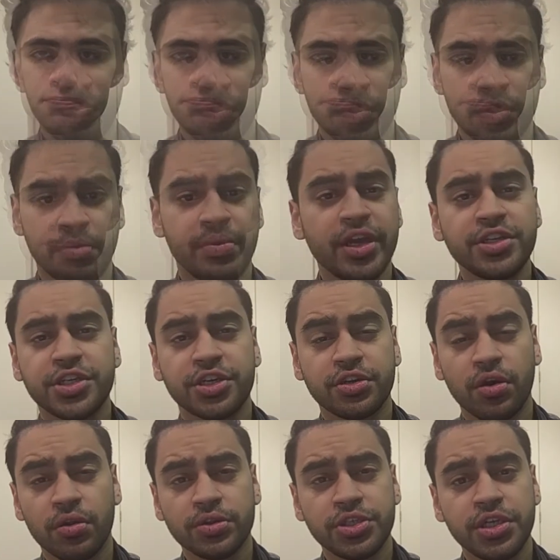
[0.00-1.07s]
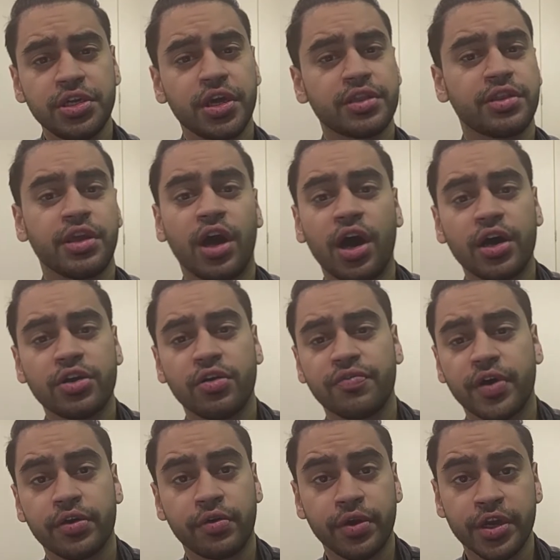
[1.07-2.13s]
The main technology at the heart of
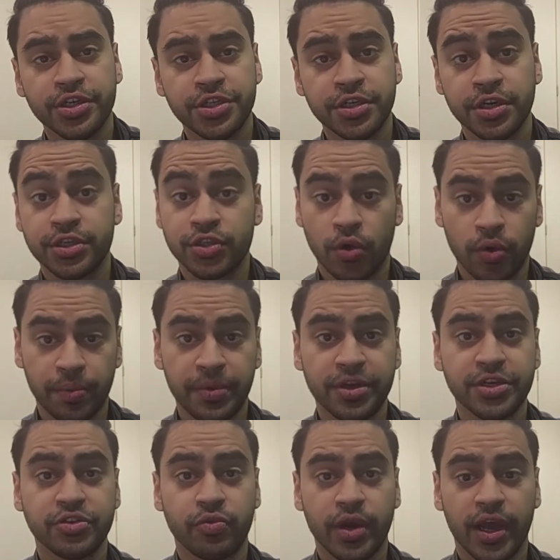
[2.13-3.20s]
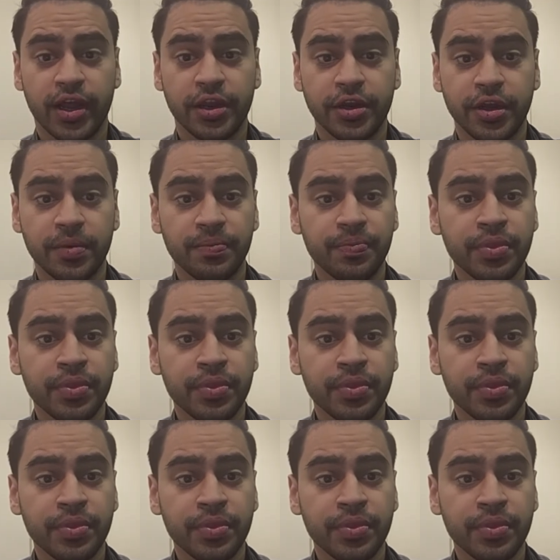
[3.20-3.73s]
our creation is augmented reality,